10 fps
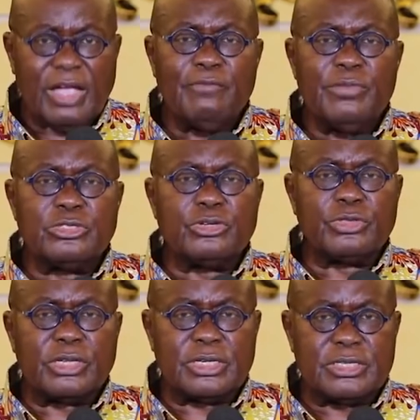government
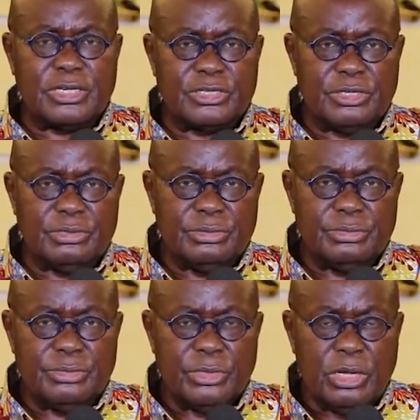took the decision
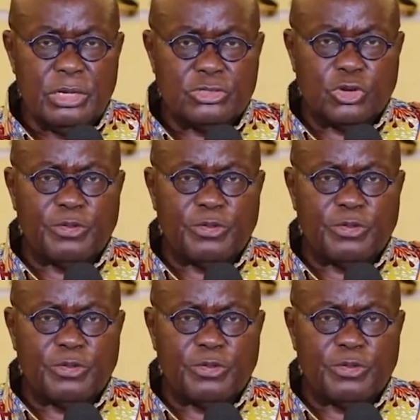to